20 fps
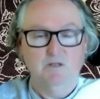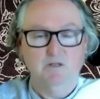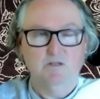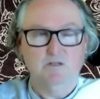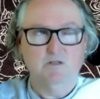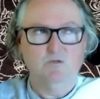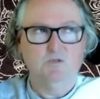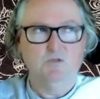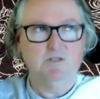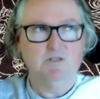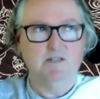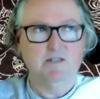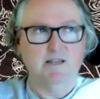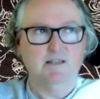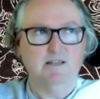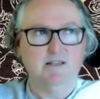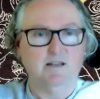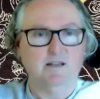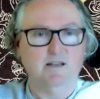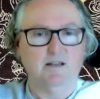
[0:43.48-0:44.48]
So we'll just
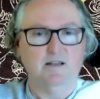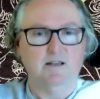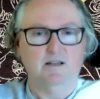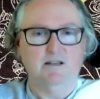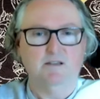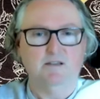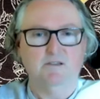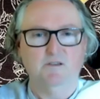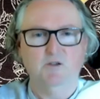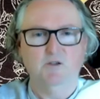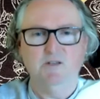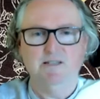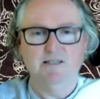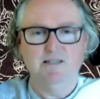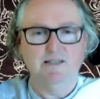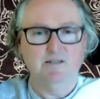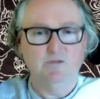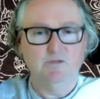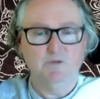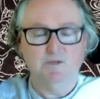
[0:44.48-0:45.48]
take like 30
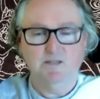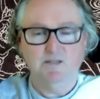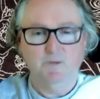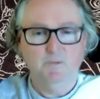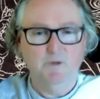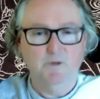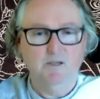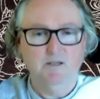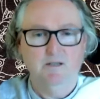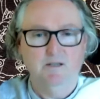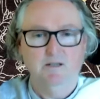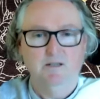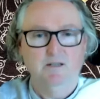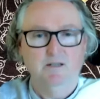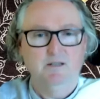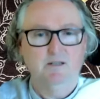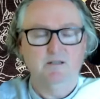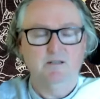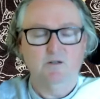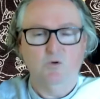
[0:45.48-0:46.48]
seconds or something
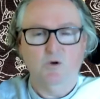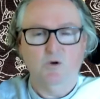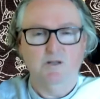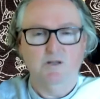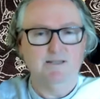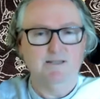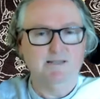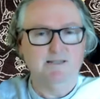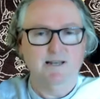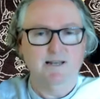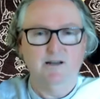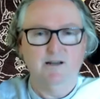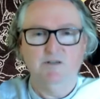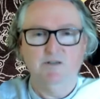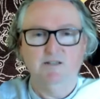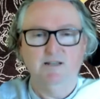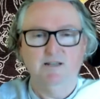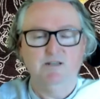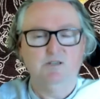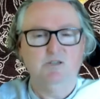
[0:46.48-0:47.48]
to quietly set our
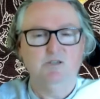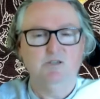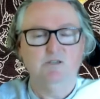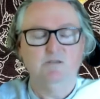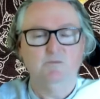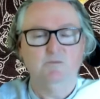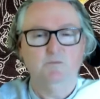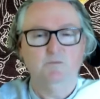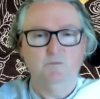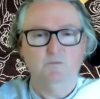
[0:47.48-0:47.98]
intention,